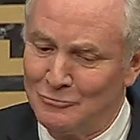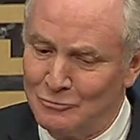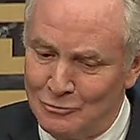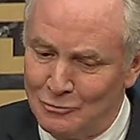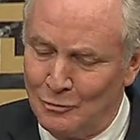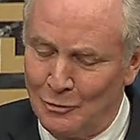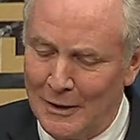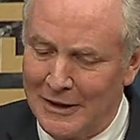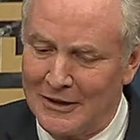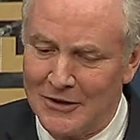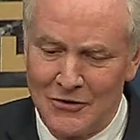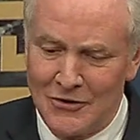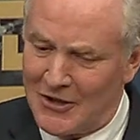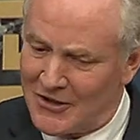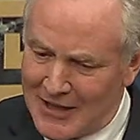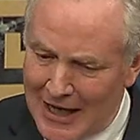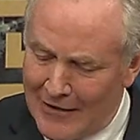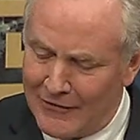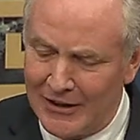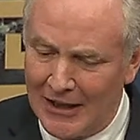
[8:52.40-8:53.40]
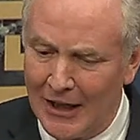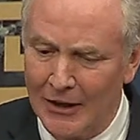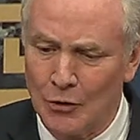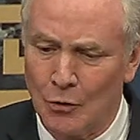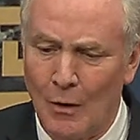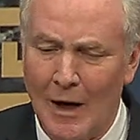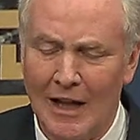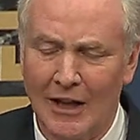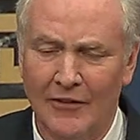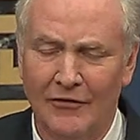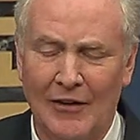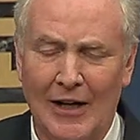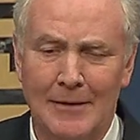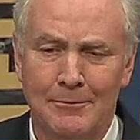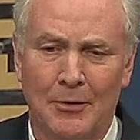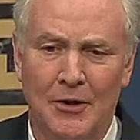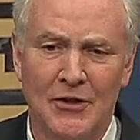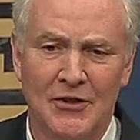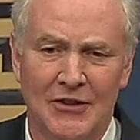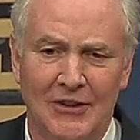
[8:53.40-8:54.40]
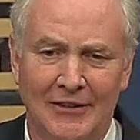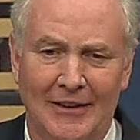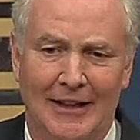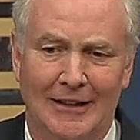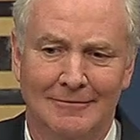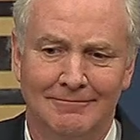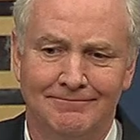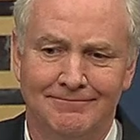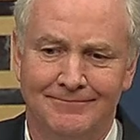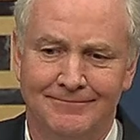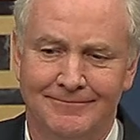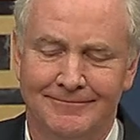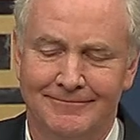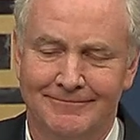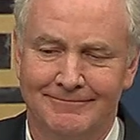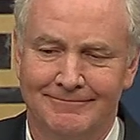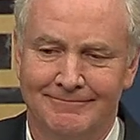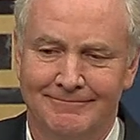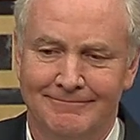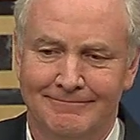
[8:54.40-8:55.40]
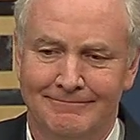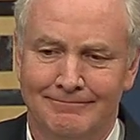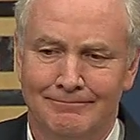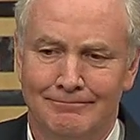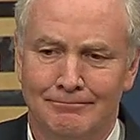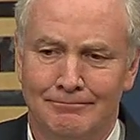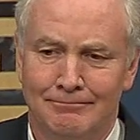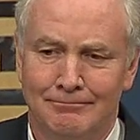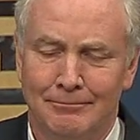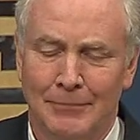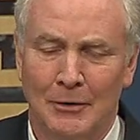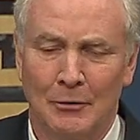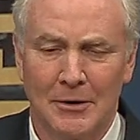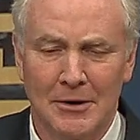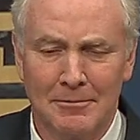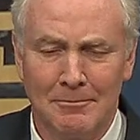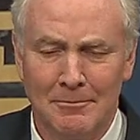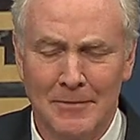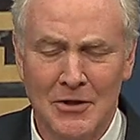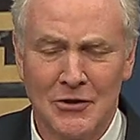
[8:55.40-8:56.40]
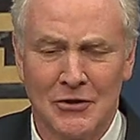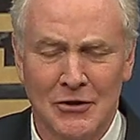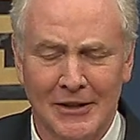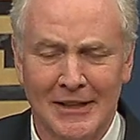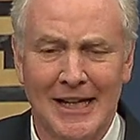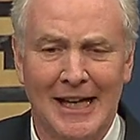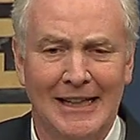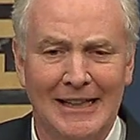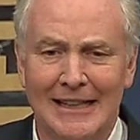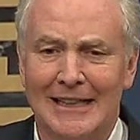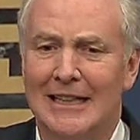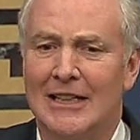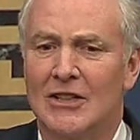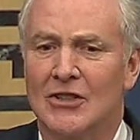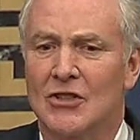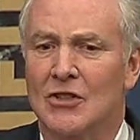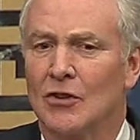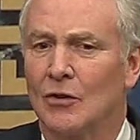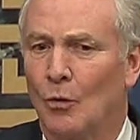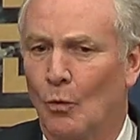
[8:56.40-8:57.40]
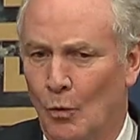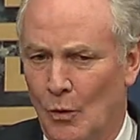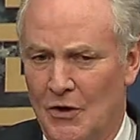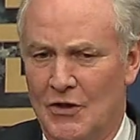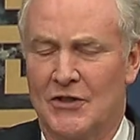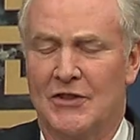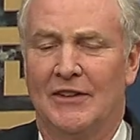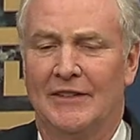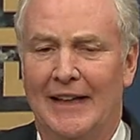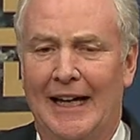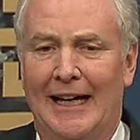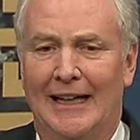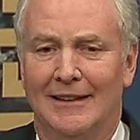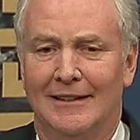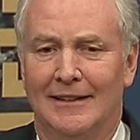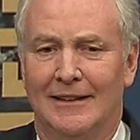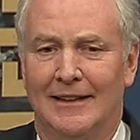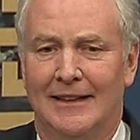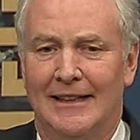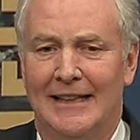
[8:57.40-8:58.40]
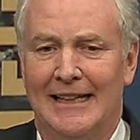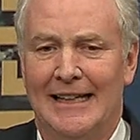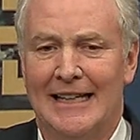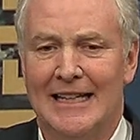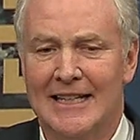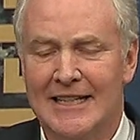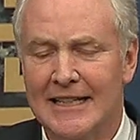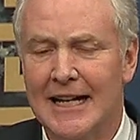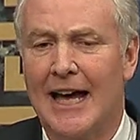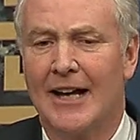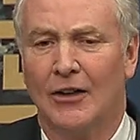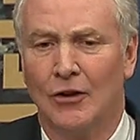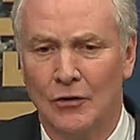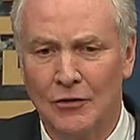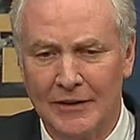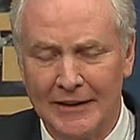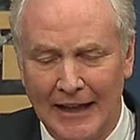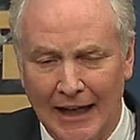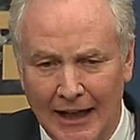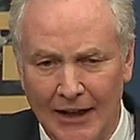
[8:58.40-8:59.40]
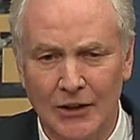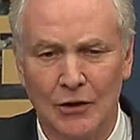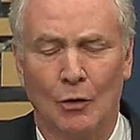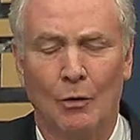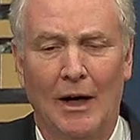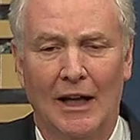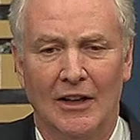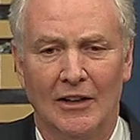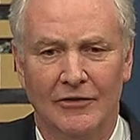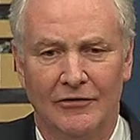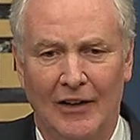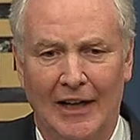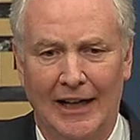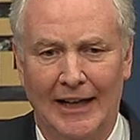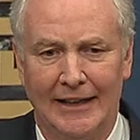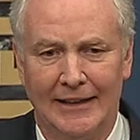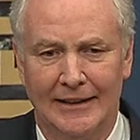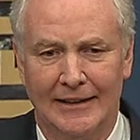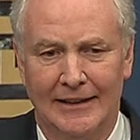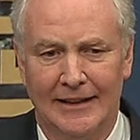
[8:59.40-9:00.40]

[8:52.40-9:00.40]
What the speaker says: we could just have an unqualified person there. But with Mr. Kennedy, it's worse than that. He's not only unqualified,